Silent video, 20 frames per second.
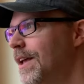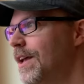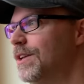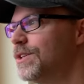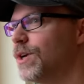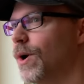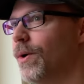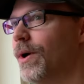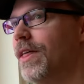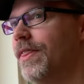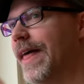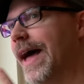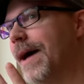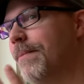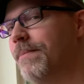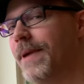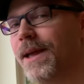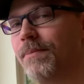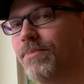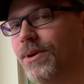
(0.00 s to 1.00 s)
So
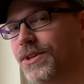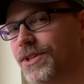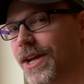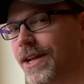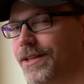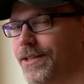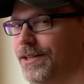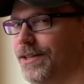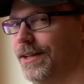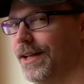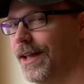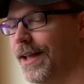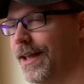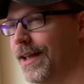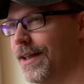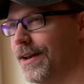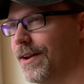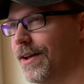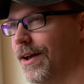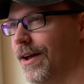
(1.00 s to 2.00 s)
that may present
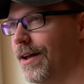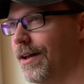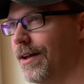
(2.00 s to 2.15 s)
an